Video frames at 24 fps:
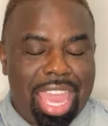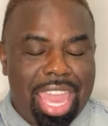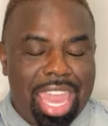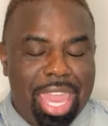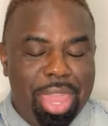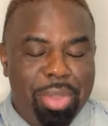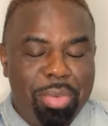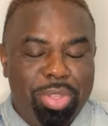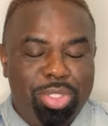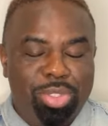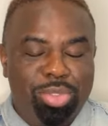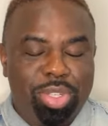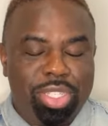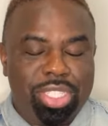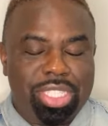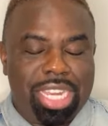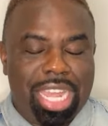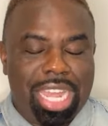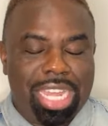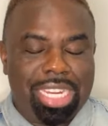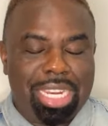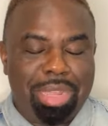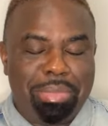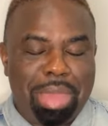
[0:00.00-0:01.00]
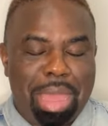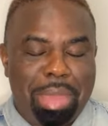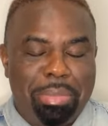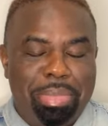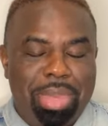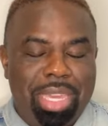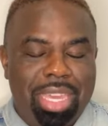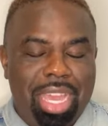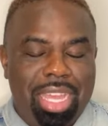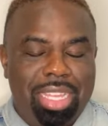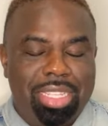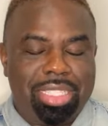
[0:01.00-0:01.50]
He was rejected by
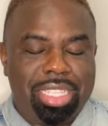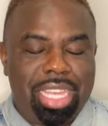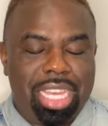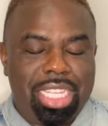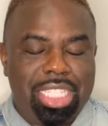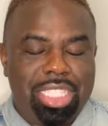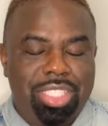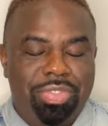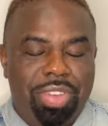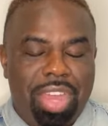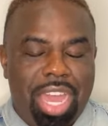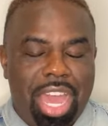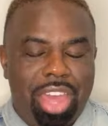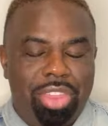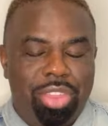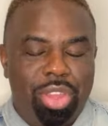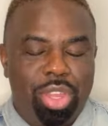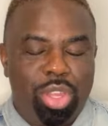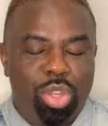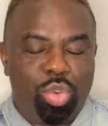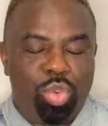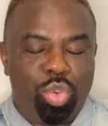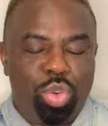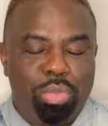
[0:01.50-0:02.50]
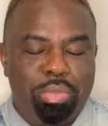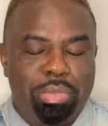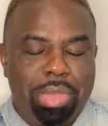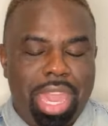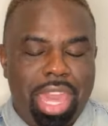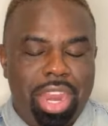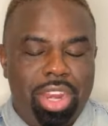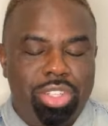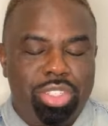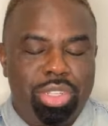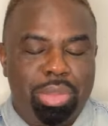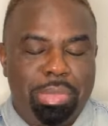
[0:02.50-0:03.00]
Beyonce's father and group
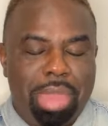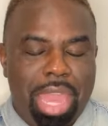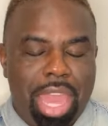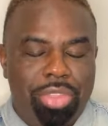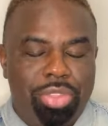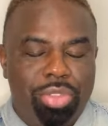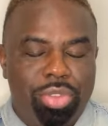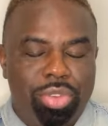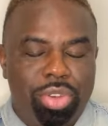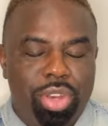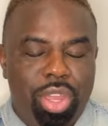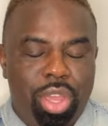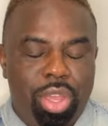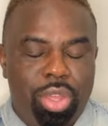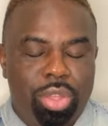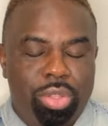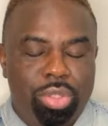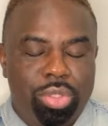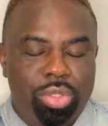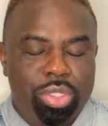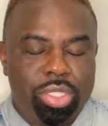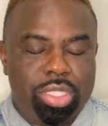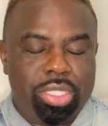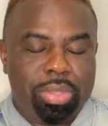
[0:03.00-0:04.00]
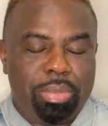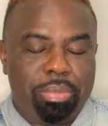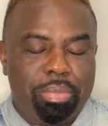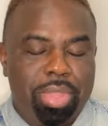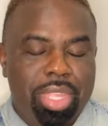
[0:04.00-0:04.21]
manager, Matthew Knowles.